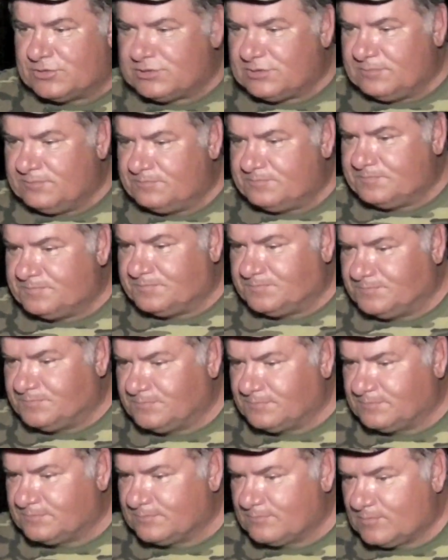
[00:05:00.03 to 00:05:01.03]
use
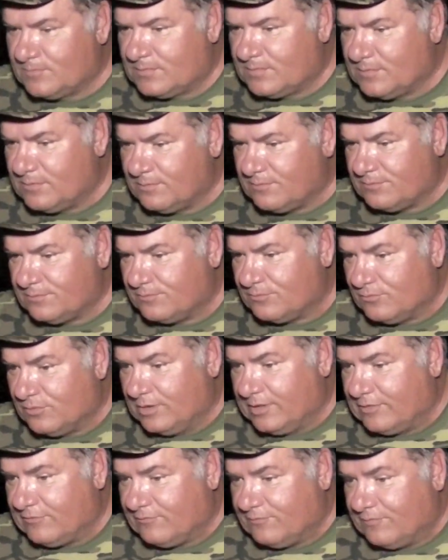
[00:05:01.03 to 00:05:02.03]

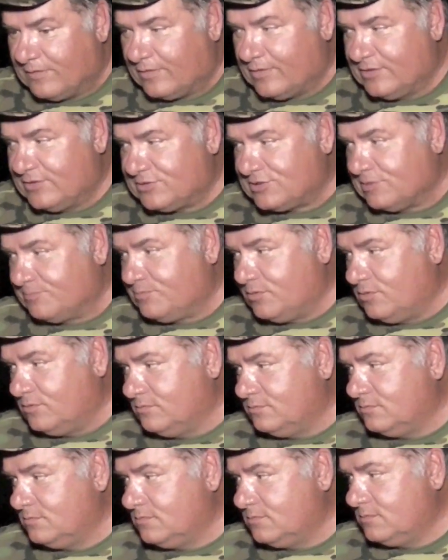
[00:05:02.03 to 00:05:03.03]
really very
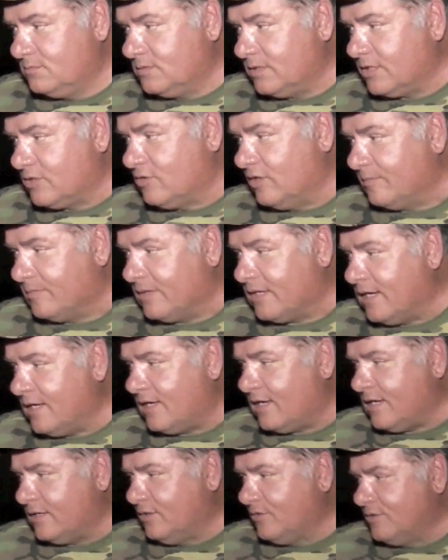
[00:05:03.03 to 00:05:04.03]
simple
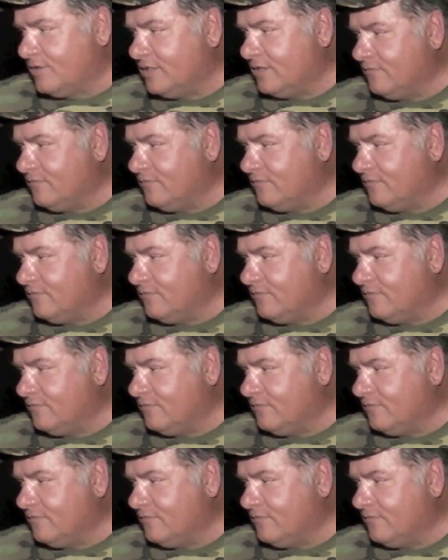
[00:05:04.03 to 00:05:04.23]
equipment. I